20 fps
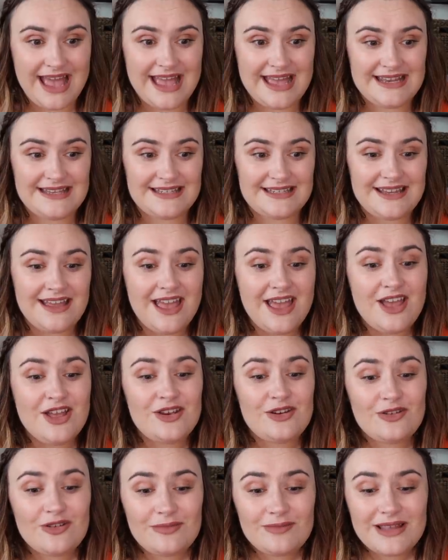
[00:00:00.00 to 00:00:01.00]
And
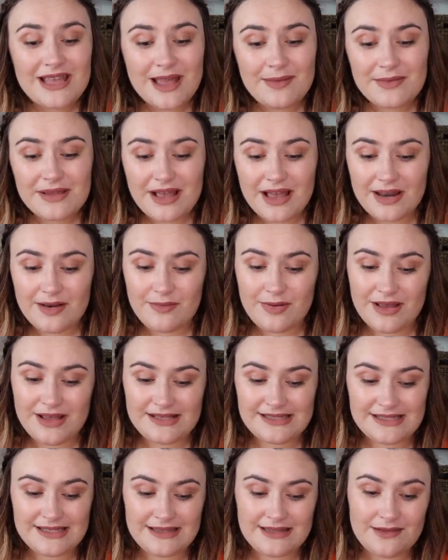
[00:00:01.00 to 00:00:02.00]
normally I'm the kind of
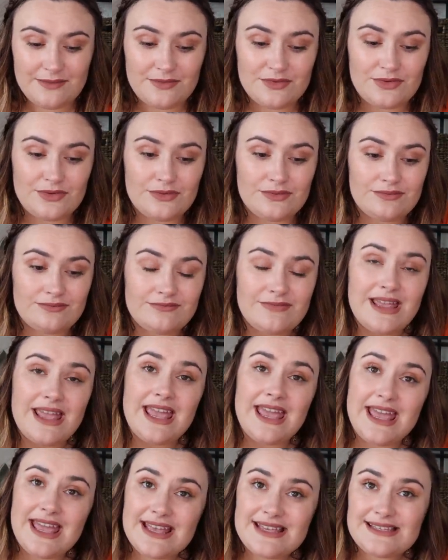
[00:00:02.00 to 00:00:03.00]
person that will
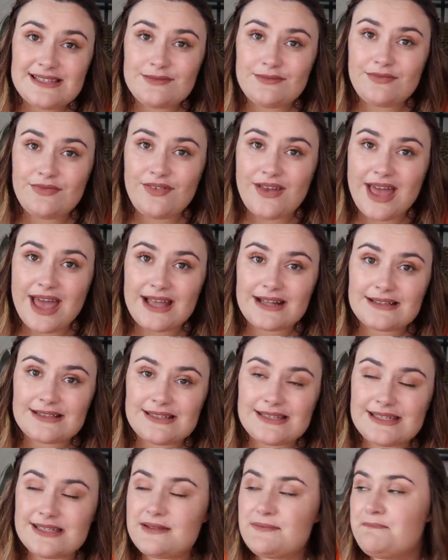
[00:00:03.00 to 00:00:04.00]
hear some
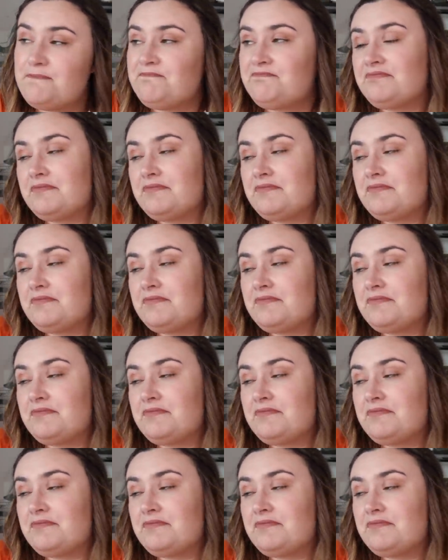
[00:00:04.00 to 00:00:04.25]
facts,